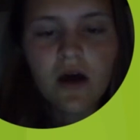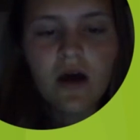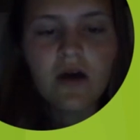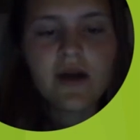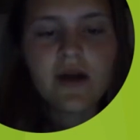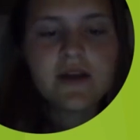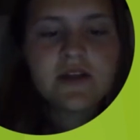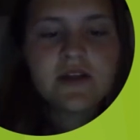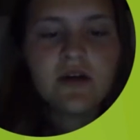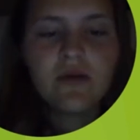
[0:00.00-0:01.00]
Okay,
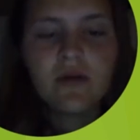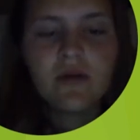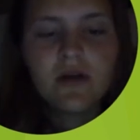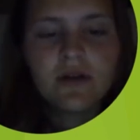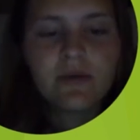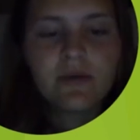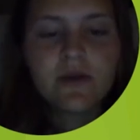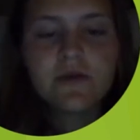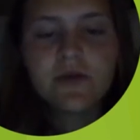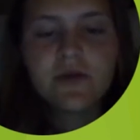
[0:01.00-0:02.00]
so the
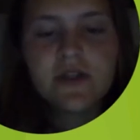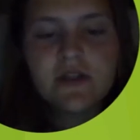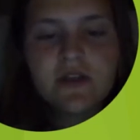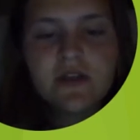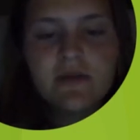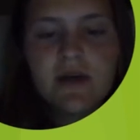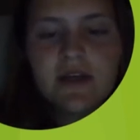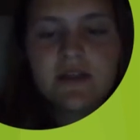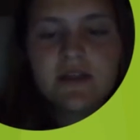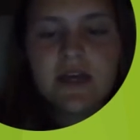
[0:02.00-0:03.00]
respiratory system
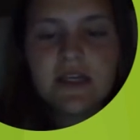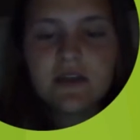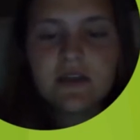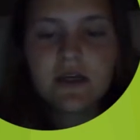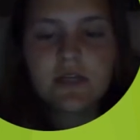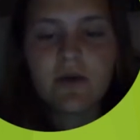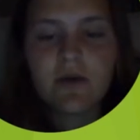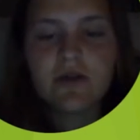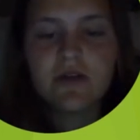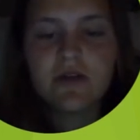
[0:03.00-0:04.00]
is easily
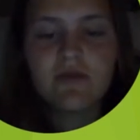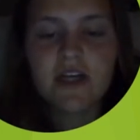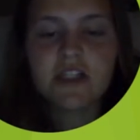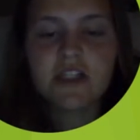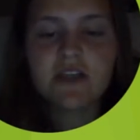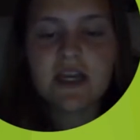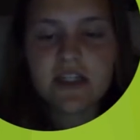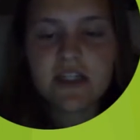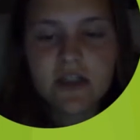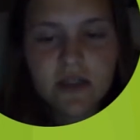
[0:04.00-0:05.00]
exposed to infectious
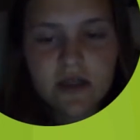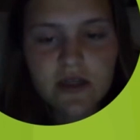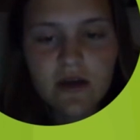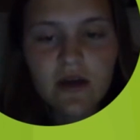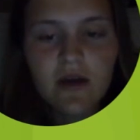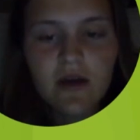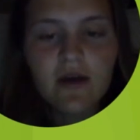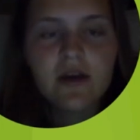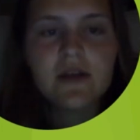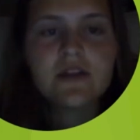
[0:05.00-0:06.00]
agents.
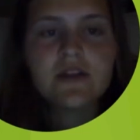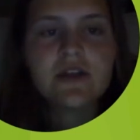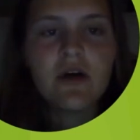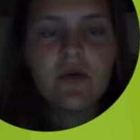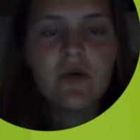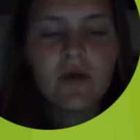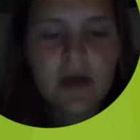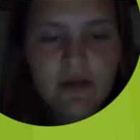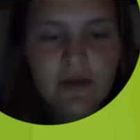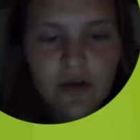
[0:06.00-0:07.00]
So
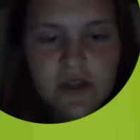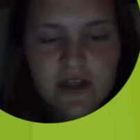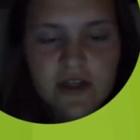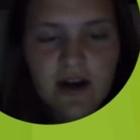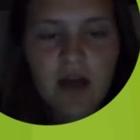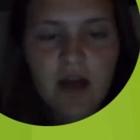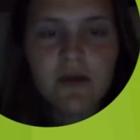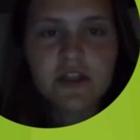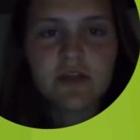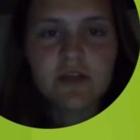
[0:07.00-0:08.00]
if you consider how
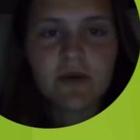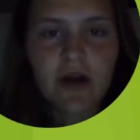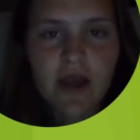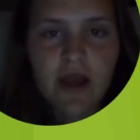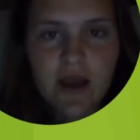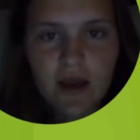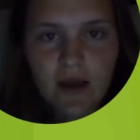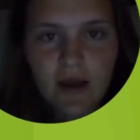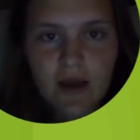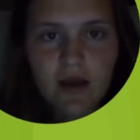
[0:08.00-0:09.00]
much debris
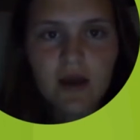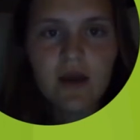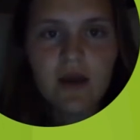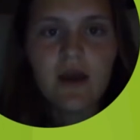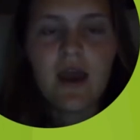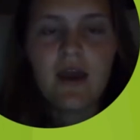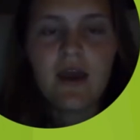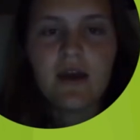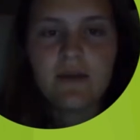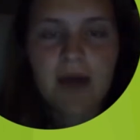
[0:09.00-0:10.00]

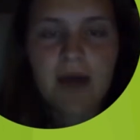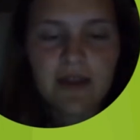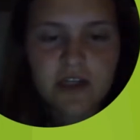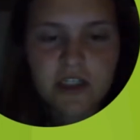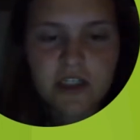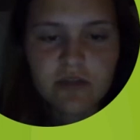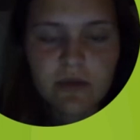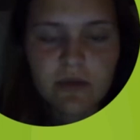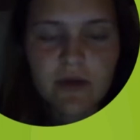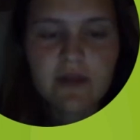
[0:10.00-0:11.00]
and pathogens we
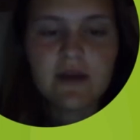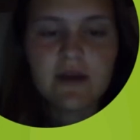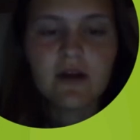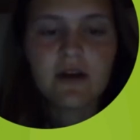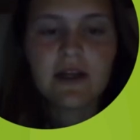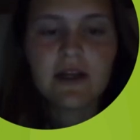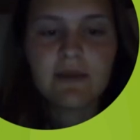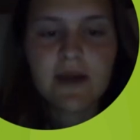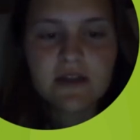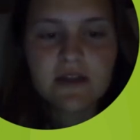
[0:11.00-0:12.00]
breathe in on a daily
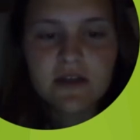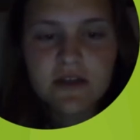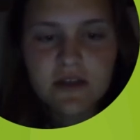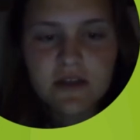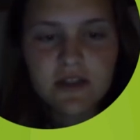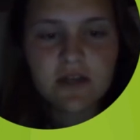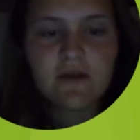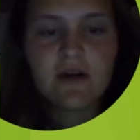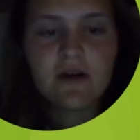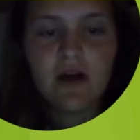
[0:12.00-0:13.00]
basis,
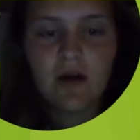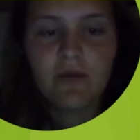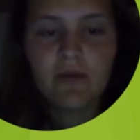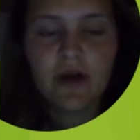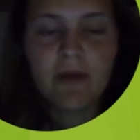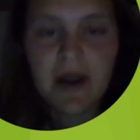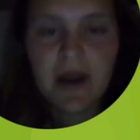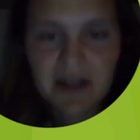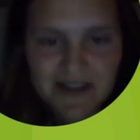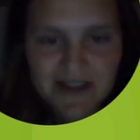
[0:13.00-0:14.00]
we are bound
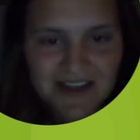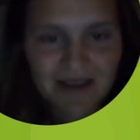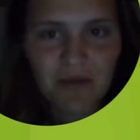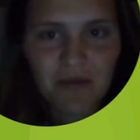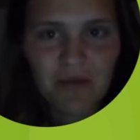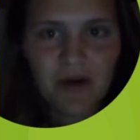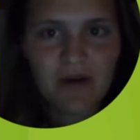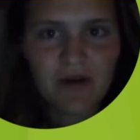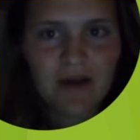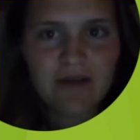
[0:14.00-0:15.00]
to get sick at one point in
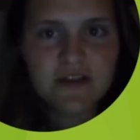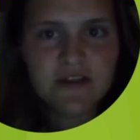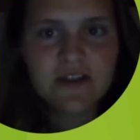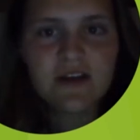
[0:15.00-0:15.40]
our lives.